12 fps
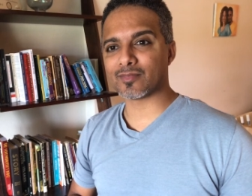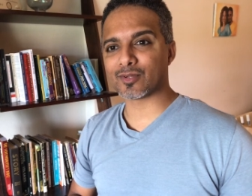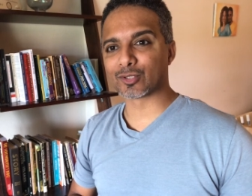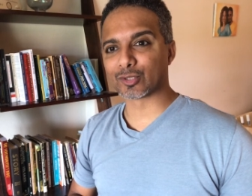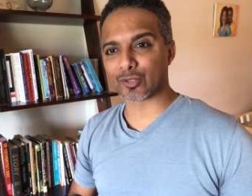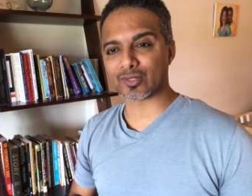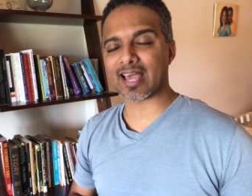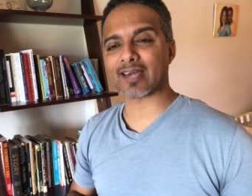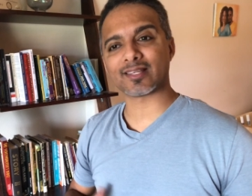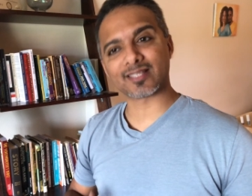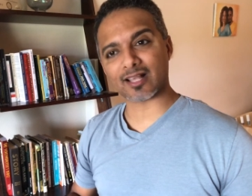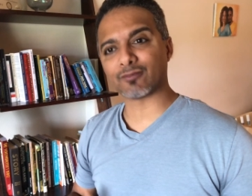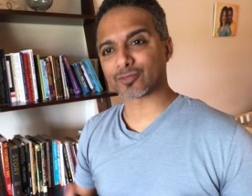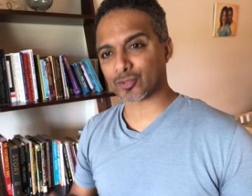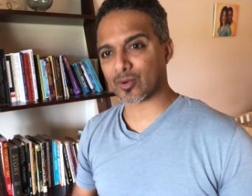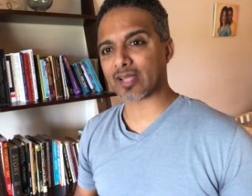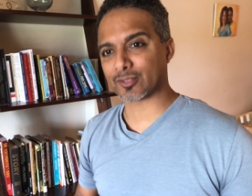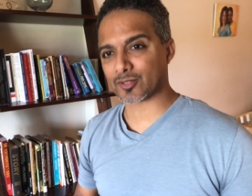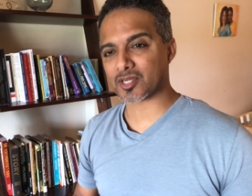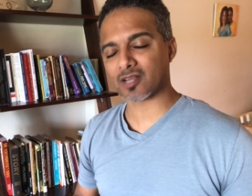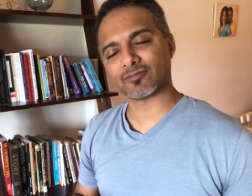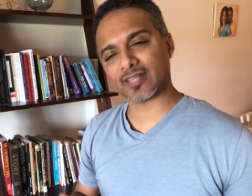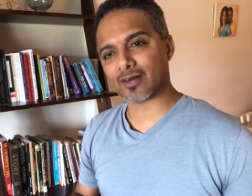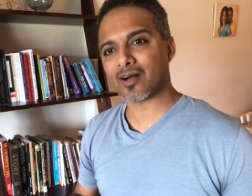learn how to self-direct
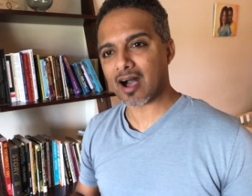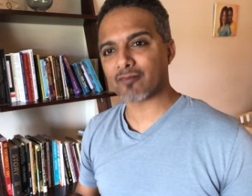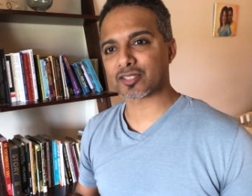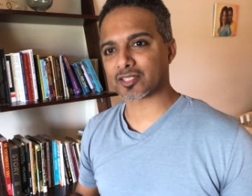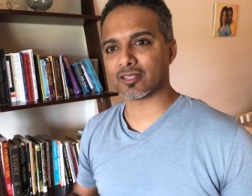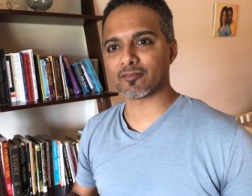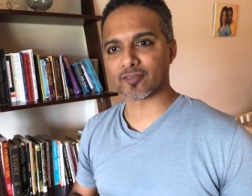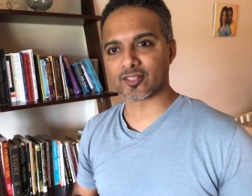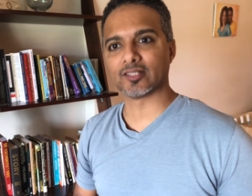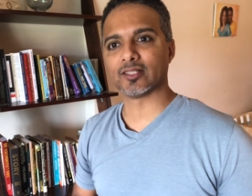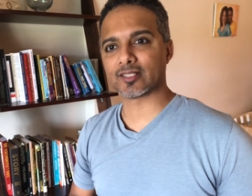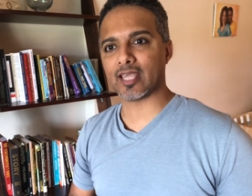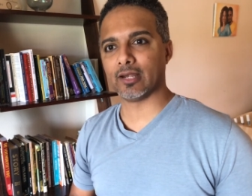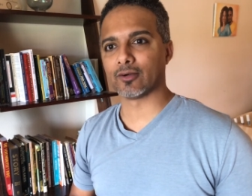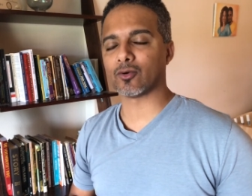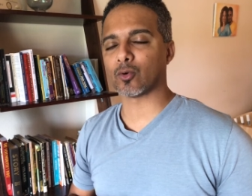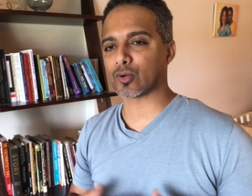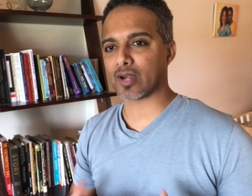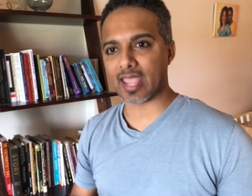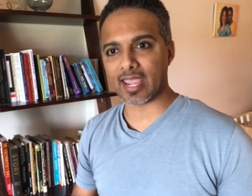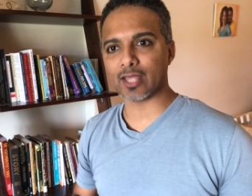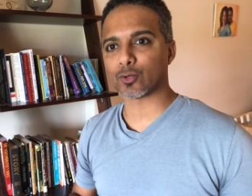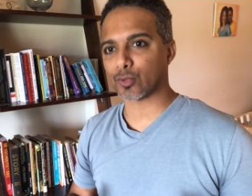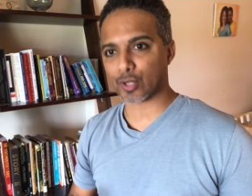yourself. Now, obviously, a facilitator or
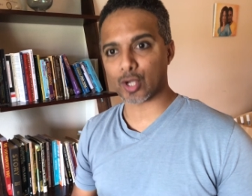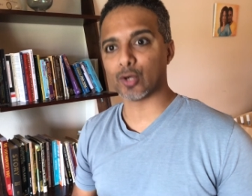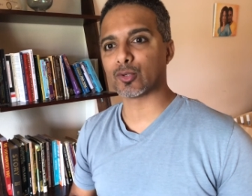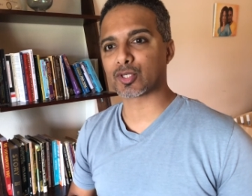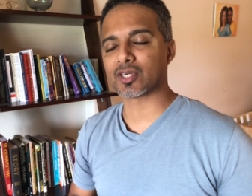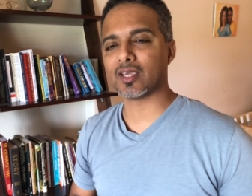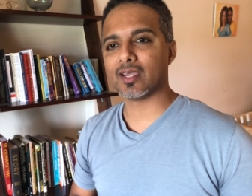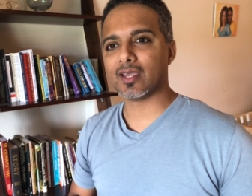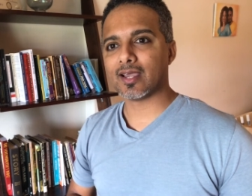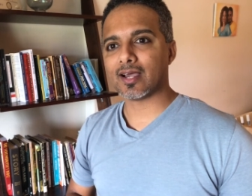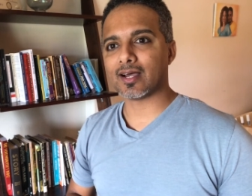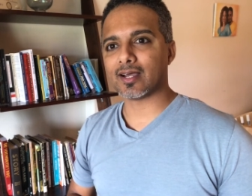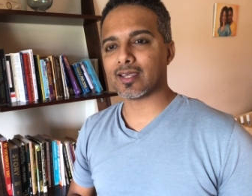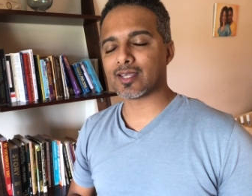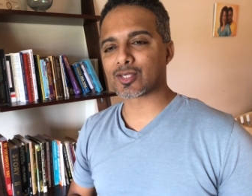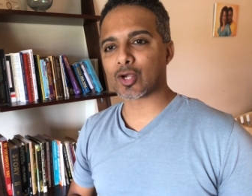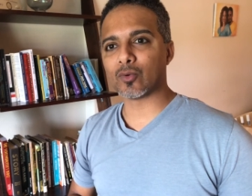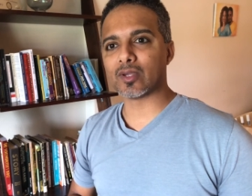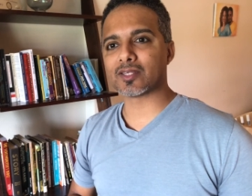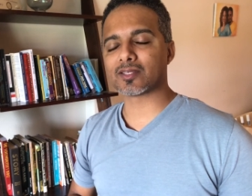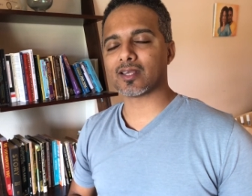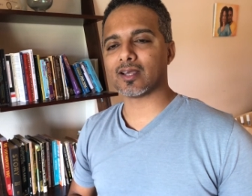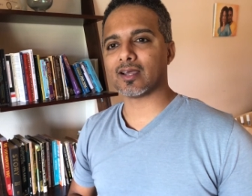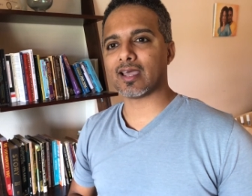aide or a coach is always
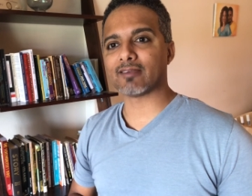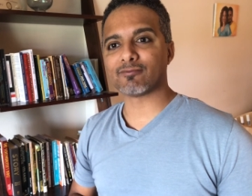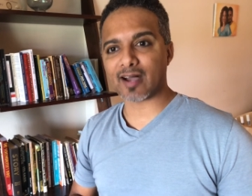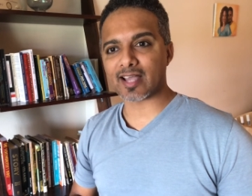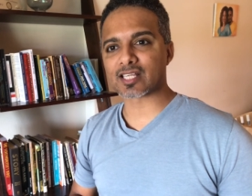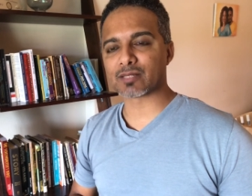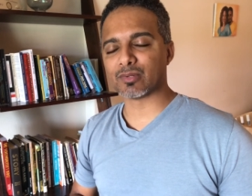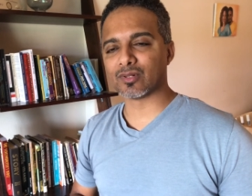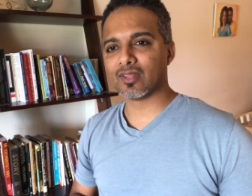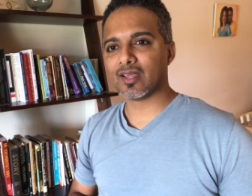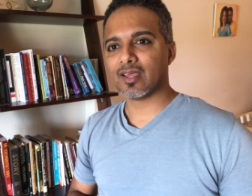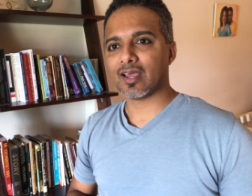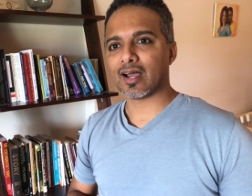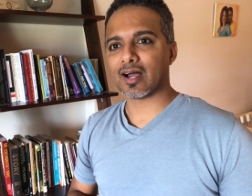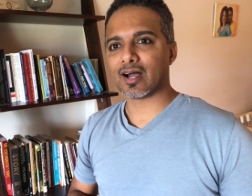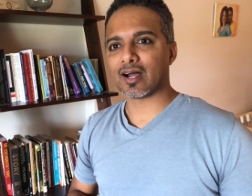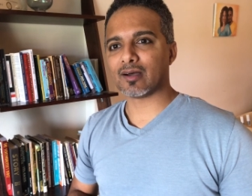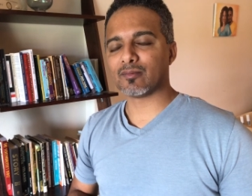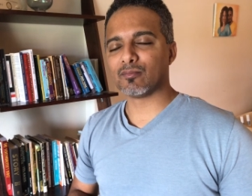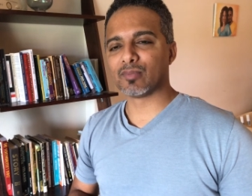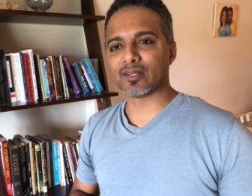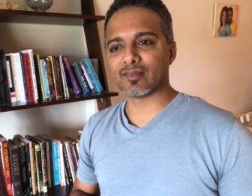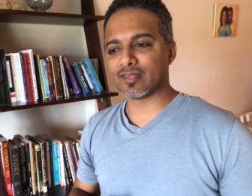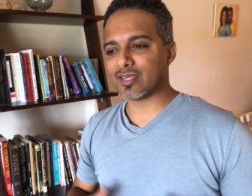advisable,
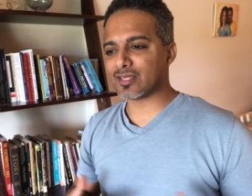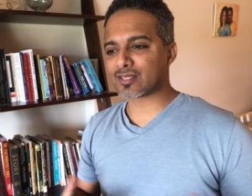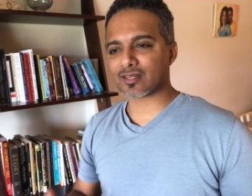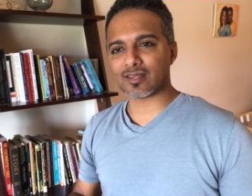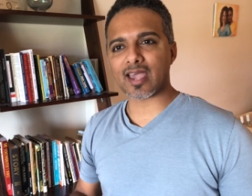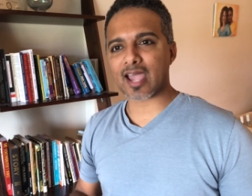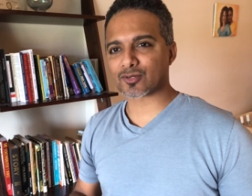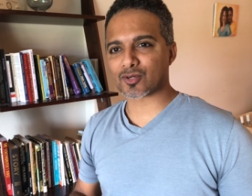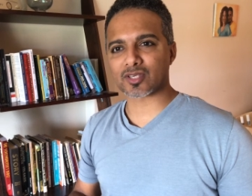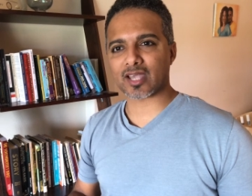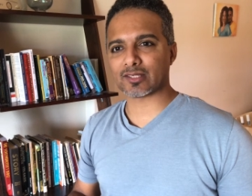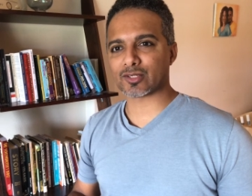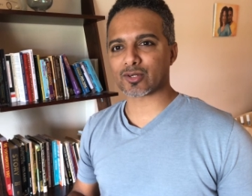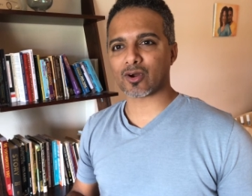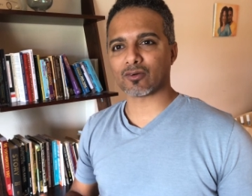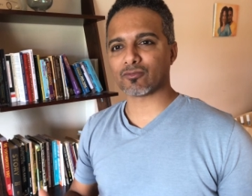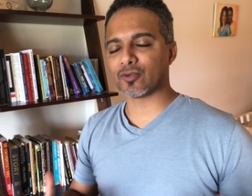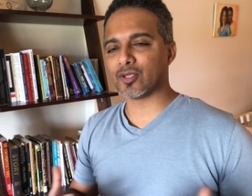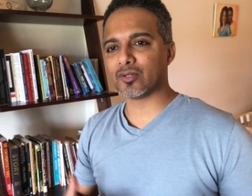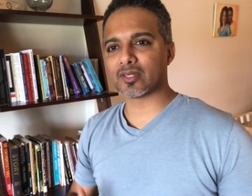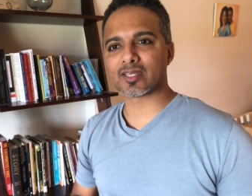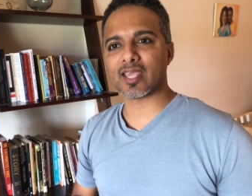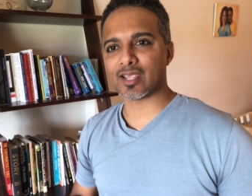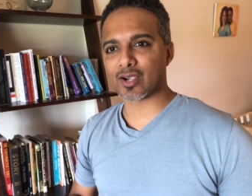But these exercises are for you to
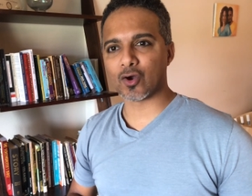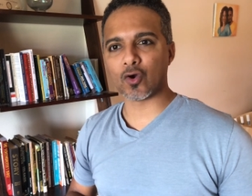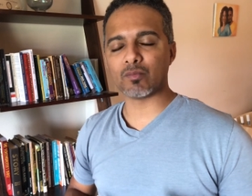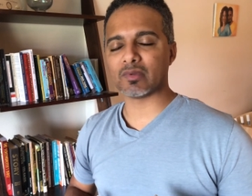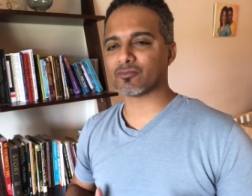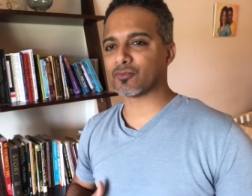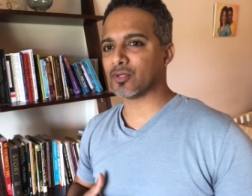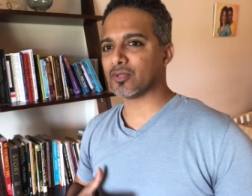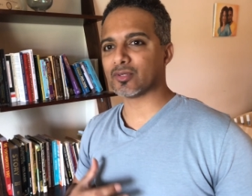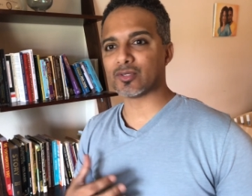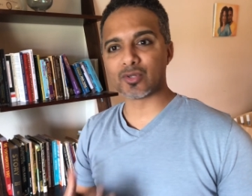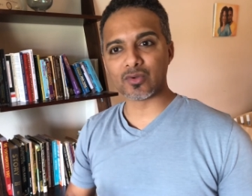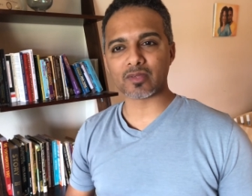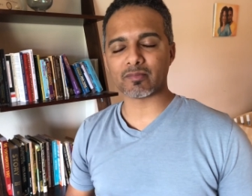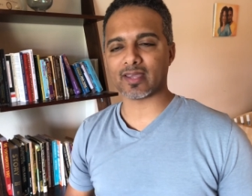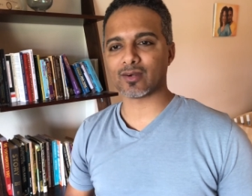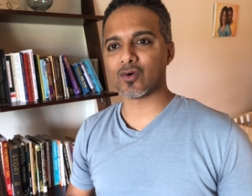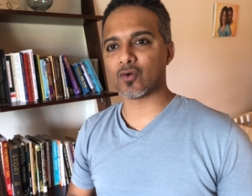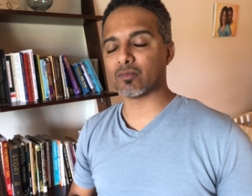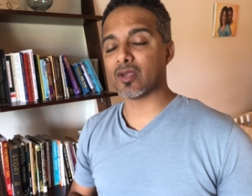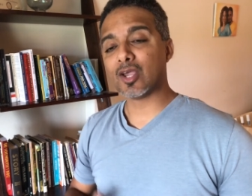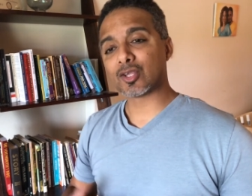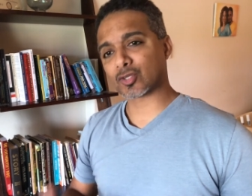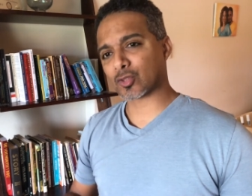take home and for you to do them at home. So